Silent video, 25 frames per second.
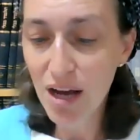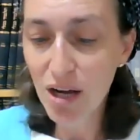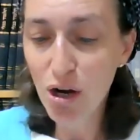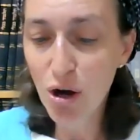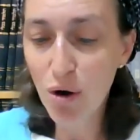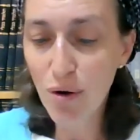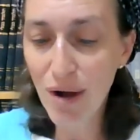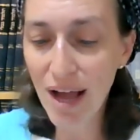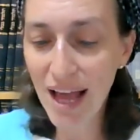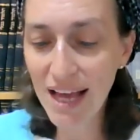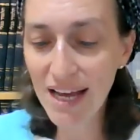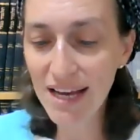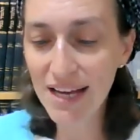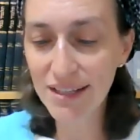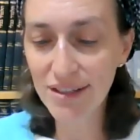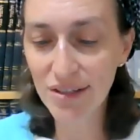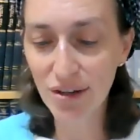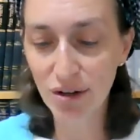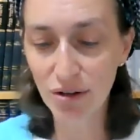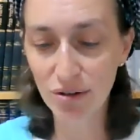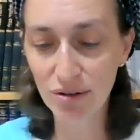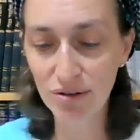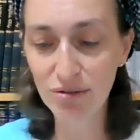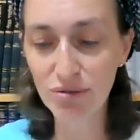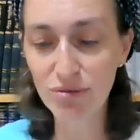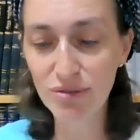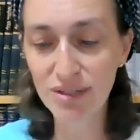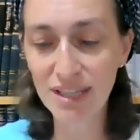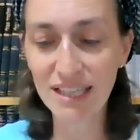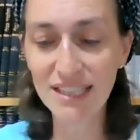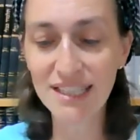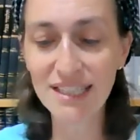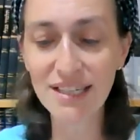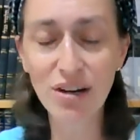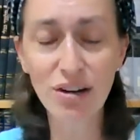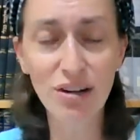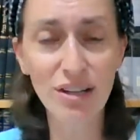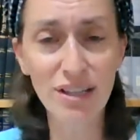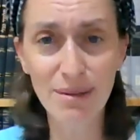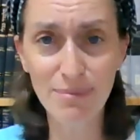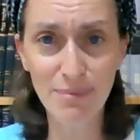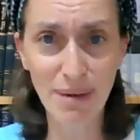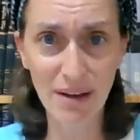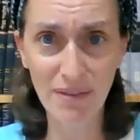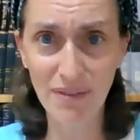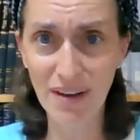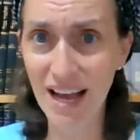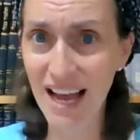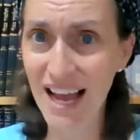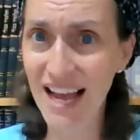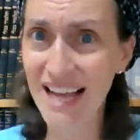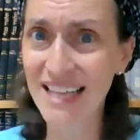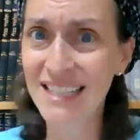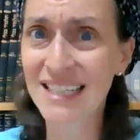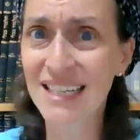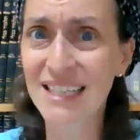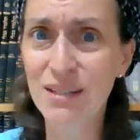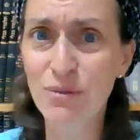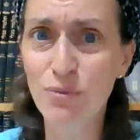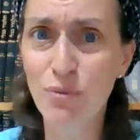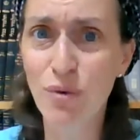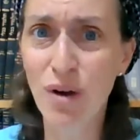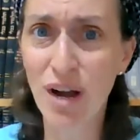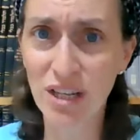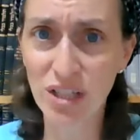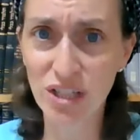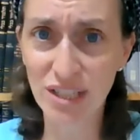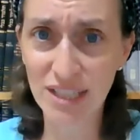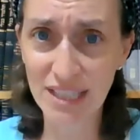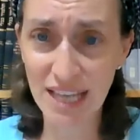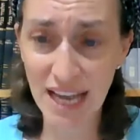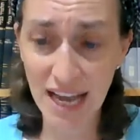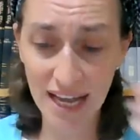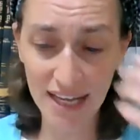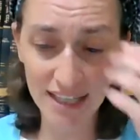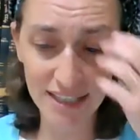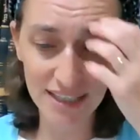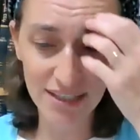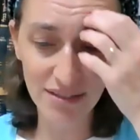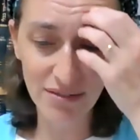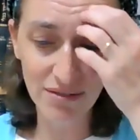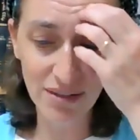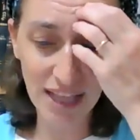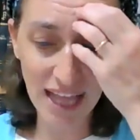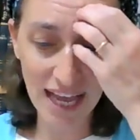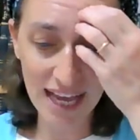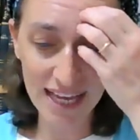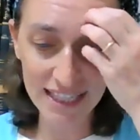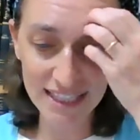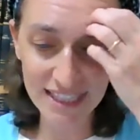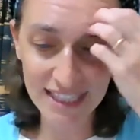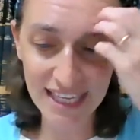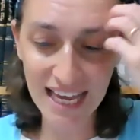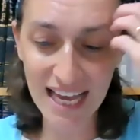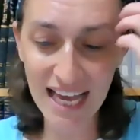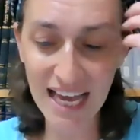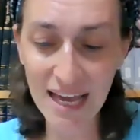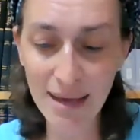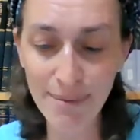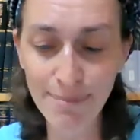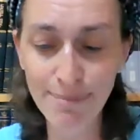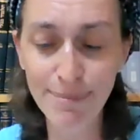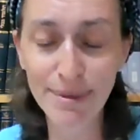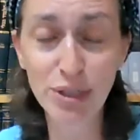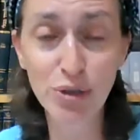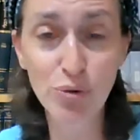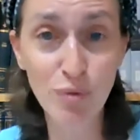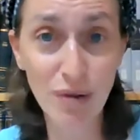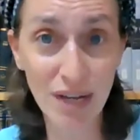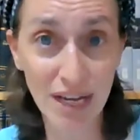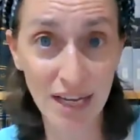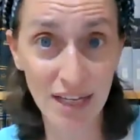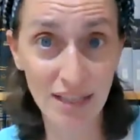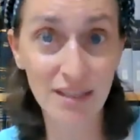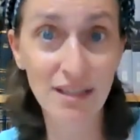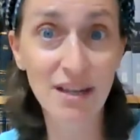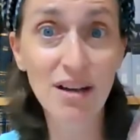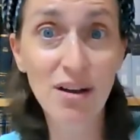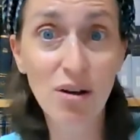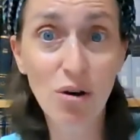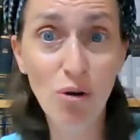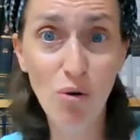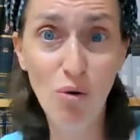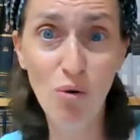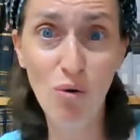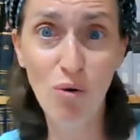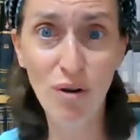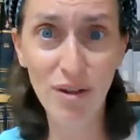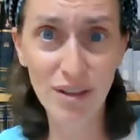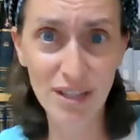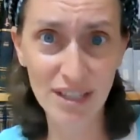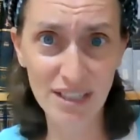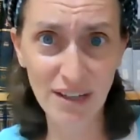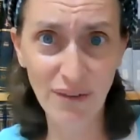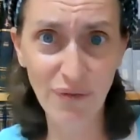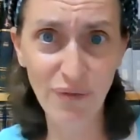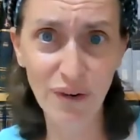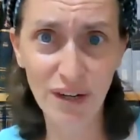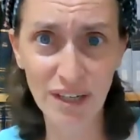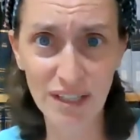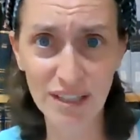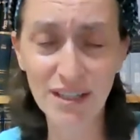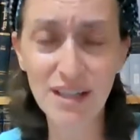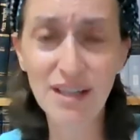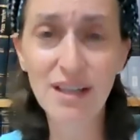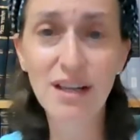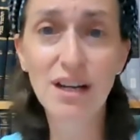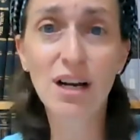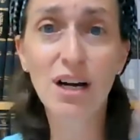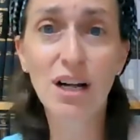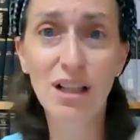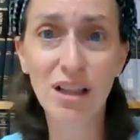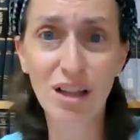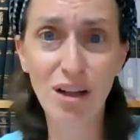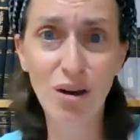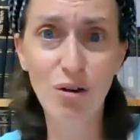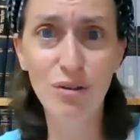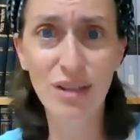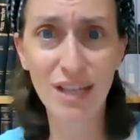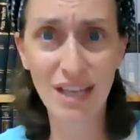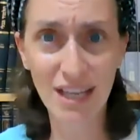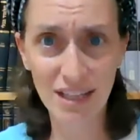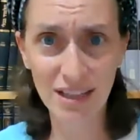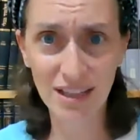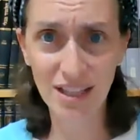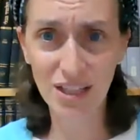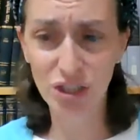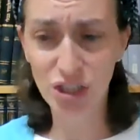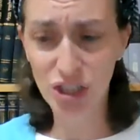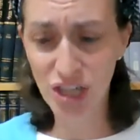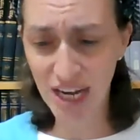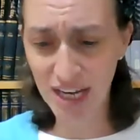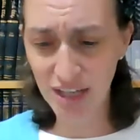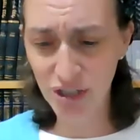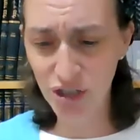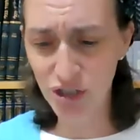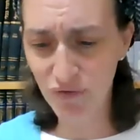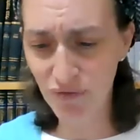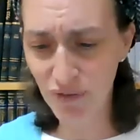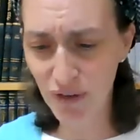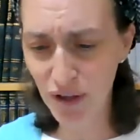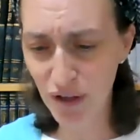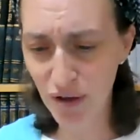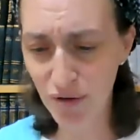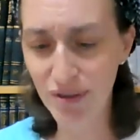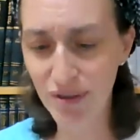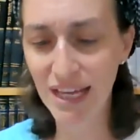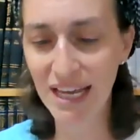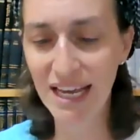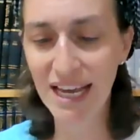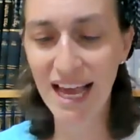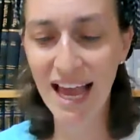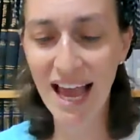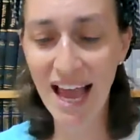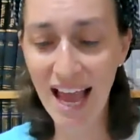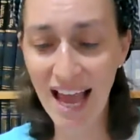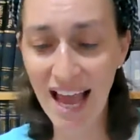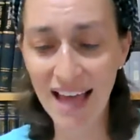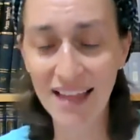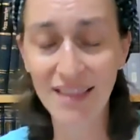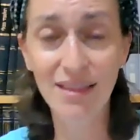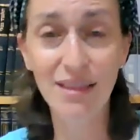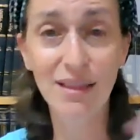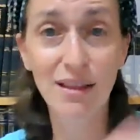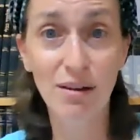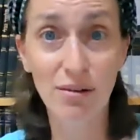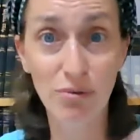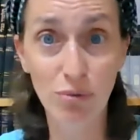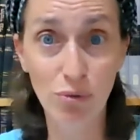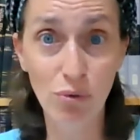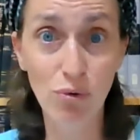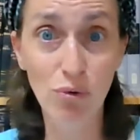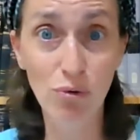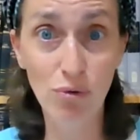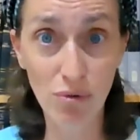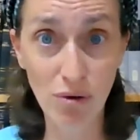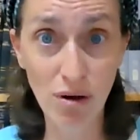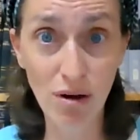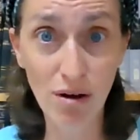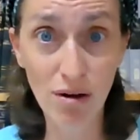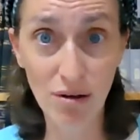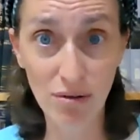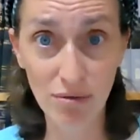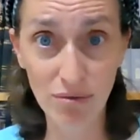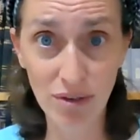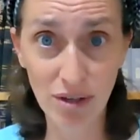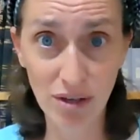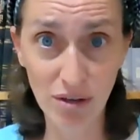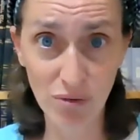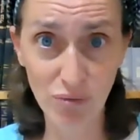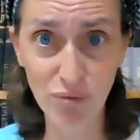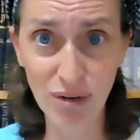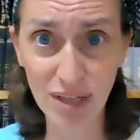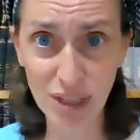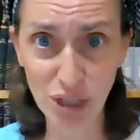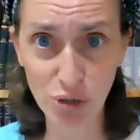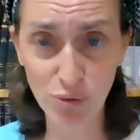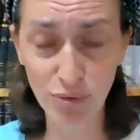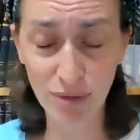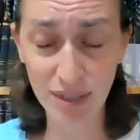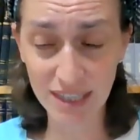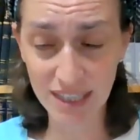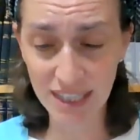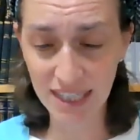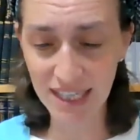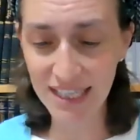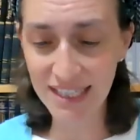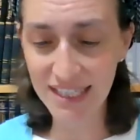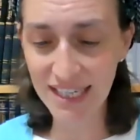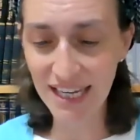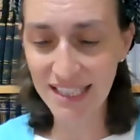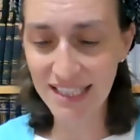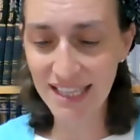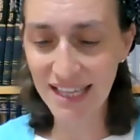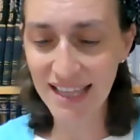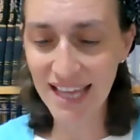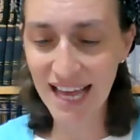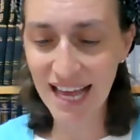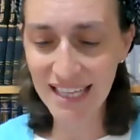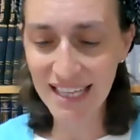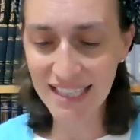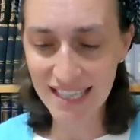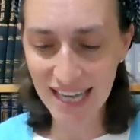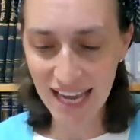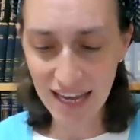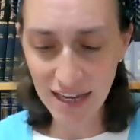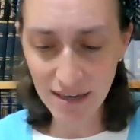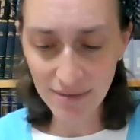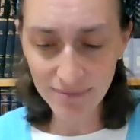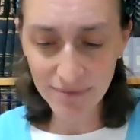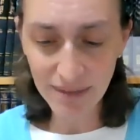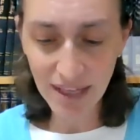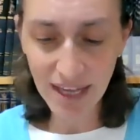Kohen Gadol, who doesn't go to the mikveh and doesn't wash his hands and legs in between all the different clothing, the change of clothing, and the, the rituals that he does on that day.